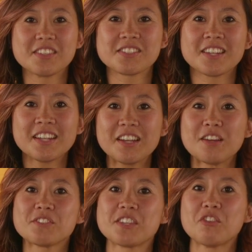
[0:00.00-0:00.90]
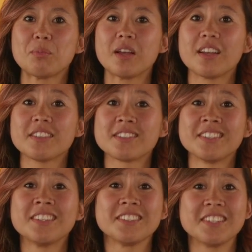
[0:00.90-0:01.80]
the study of cephalopods.
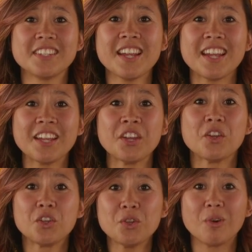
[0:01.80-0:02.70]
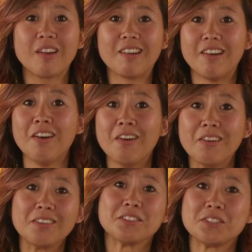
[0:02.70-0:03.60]
Today, you are
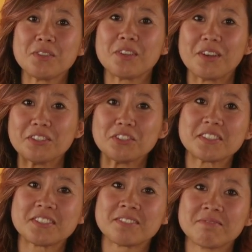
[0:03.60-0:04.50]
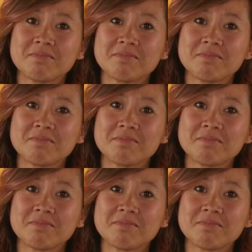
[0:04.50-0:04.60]
all teuthologists.